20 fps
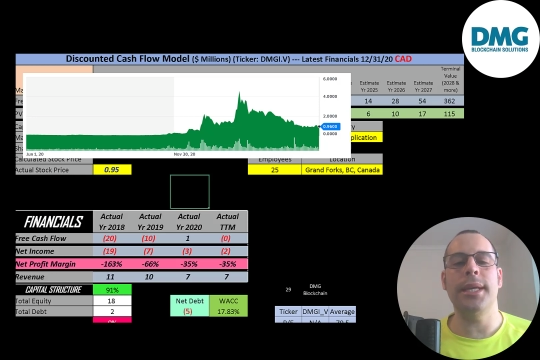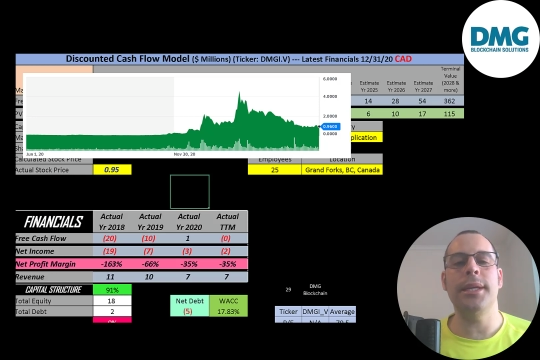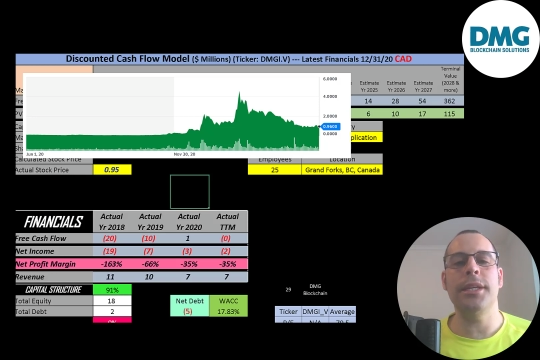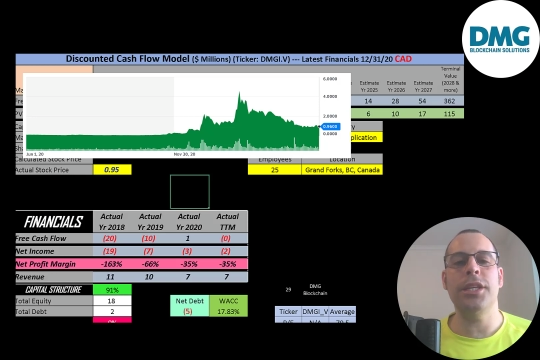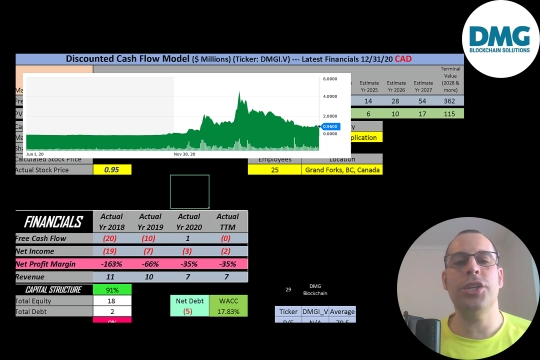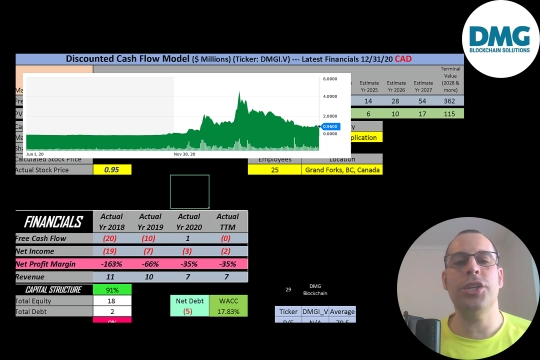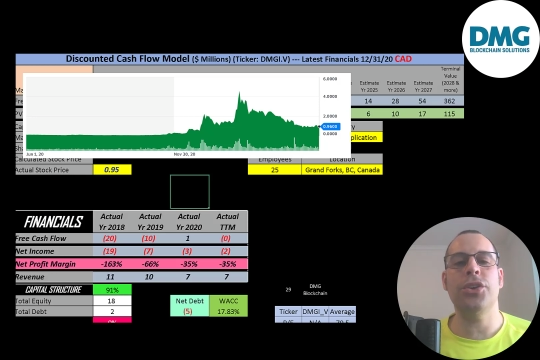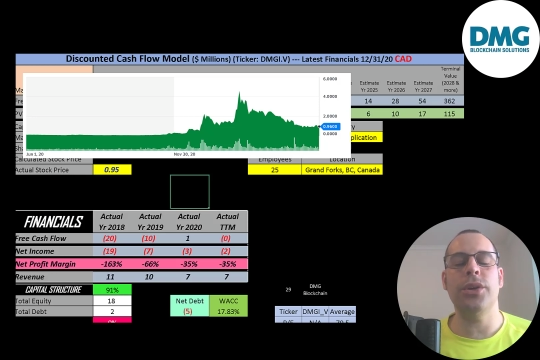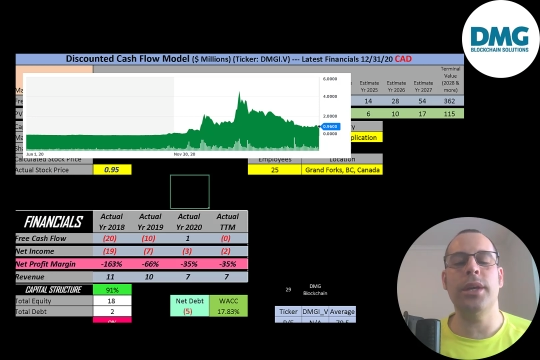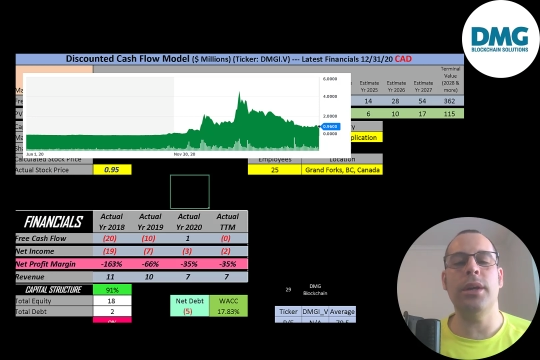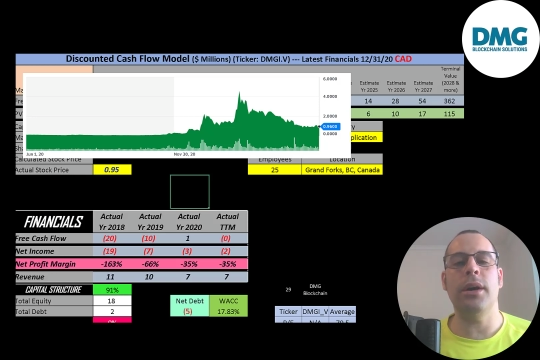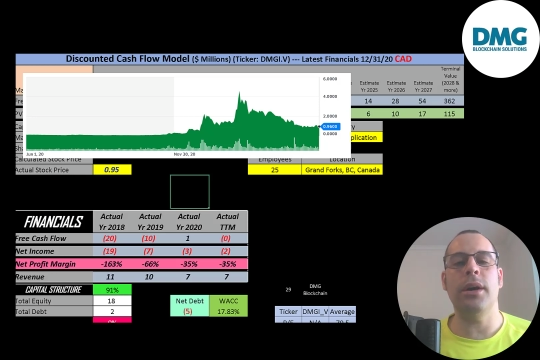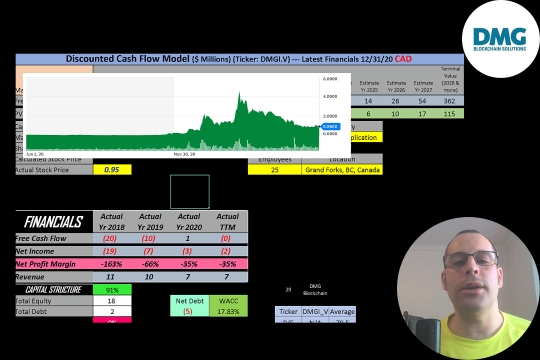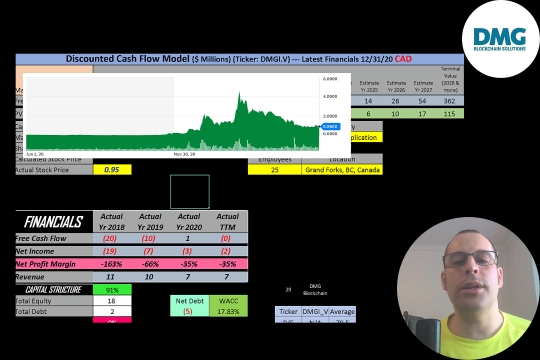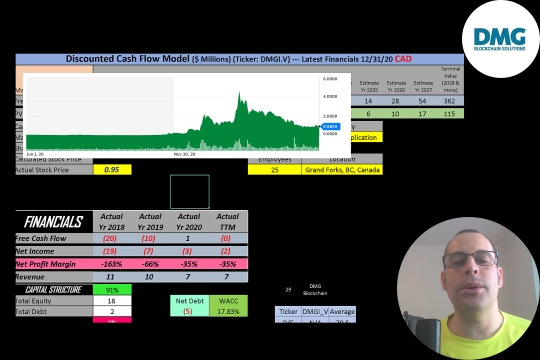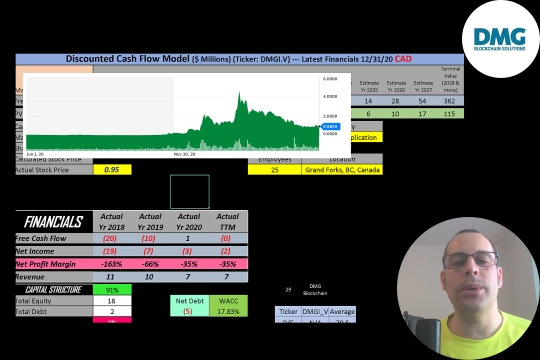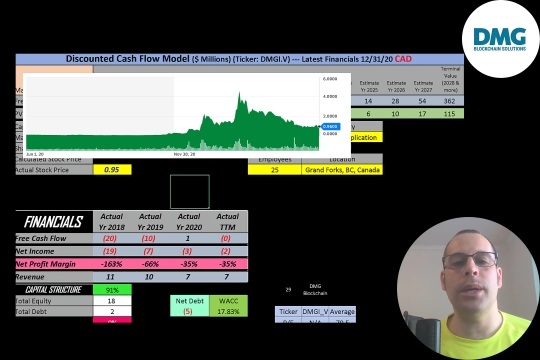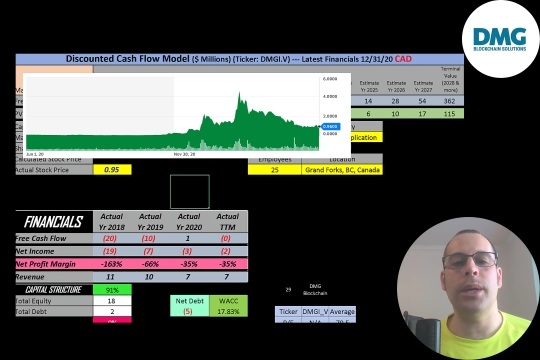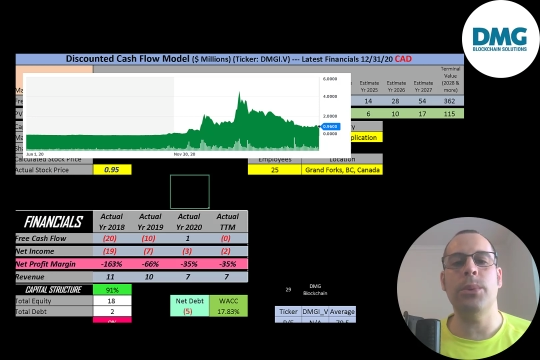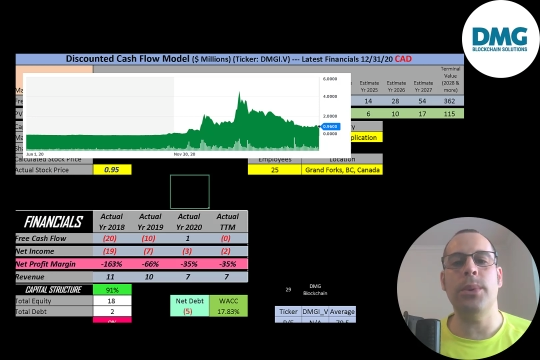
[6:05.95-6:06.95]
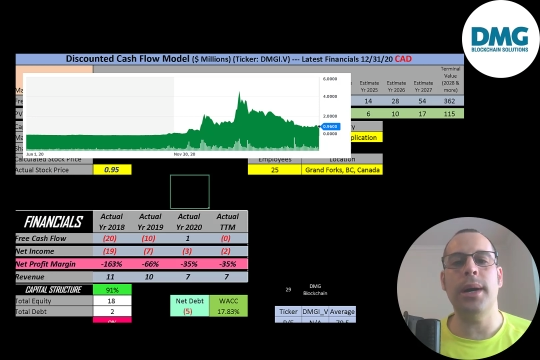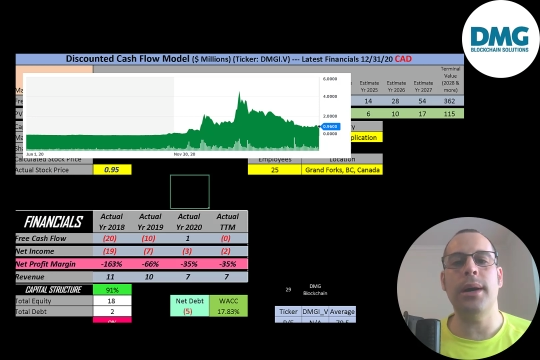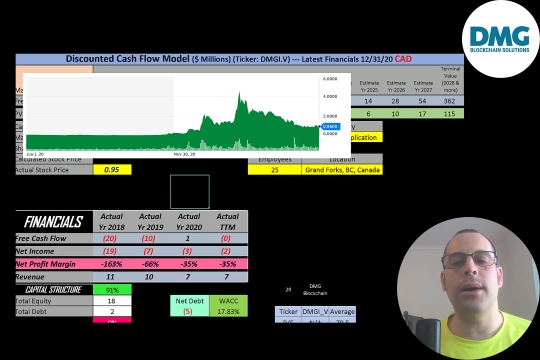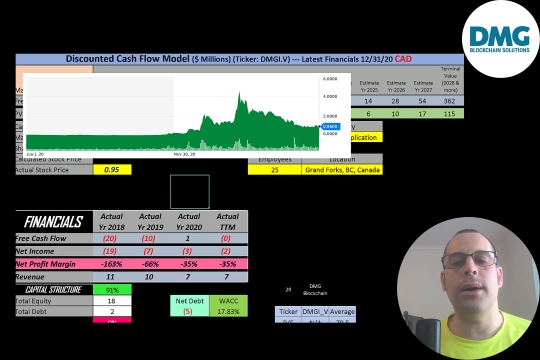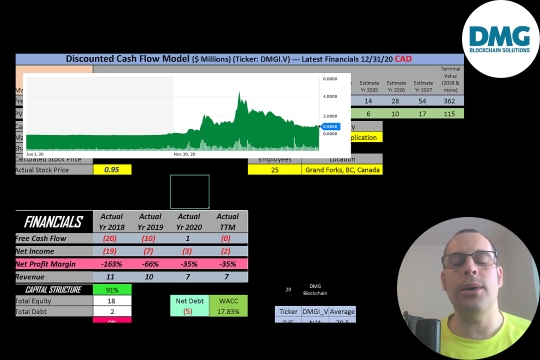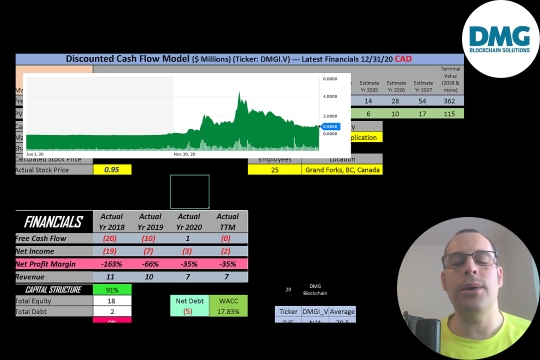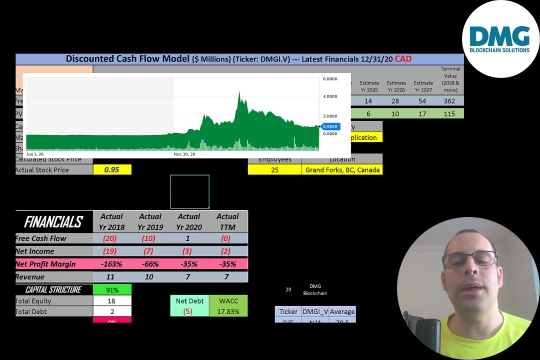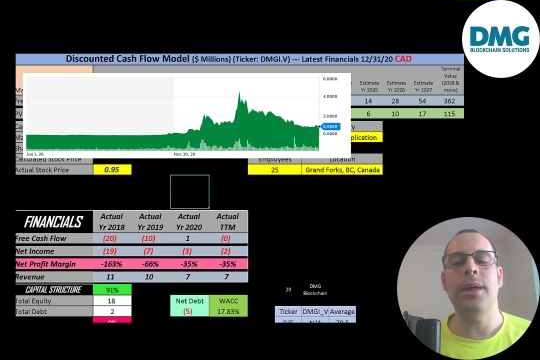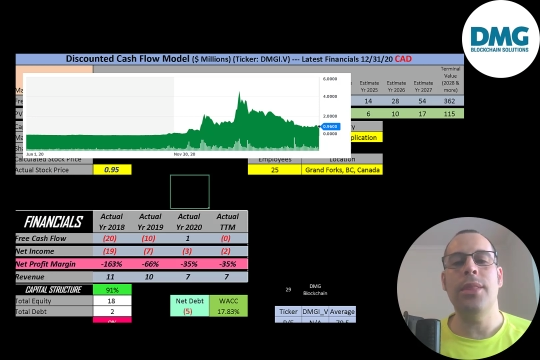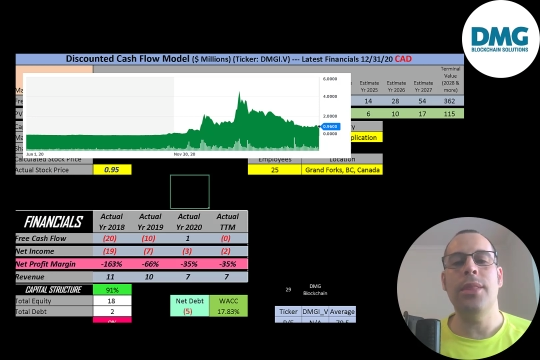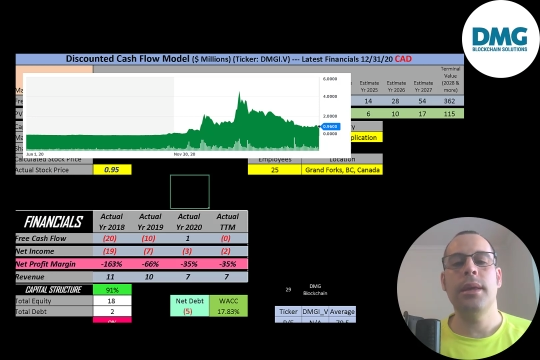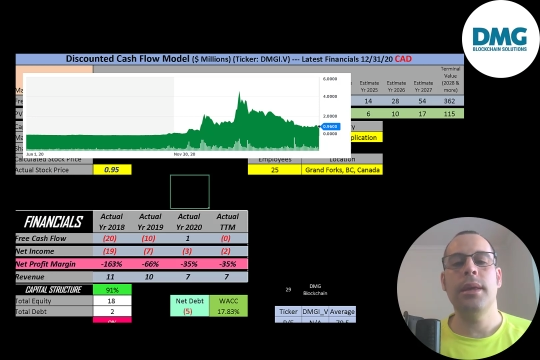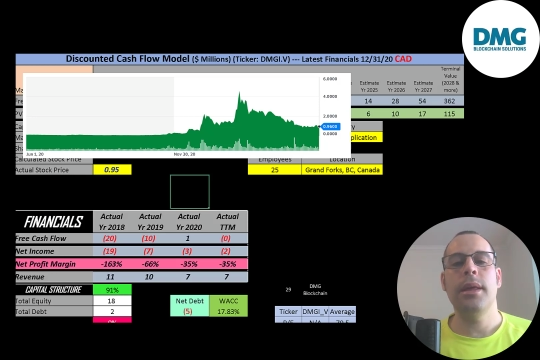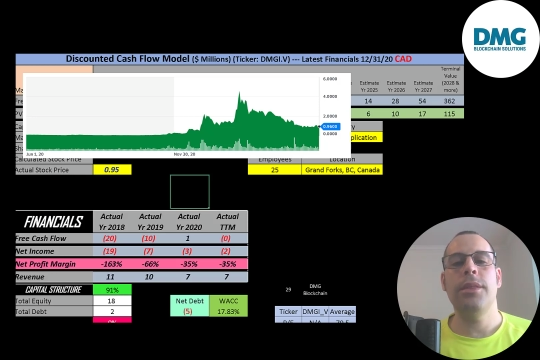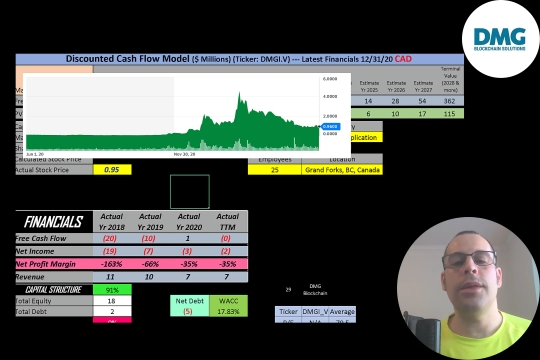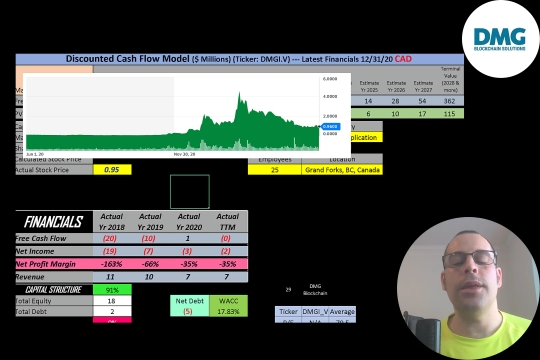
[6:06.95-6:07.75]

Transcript: industry are doing well,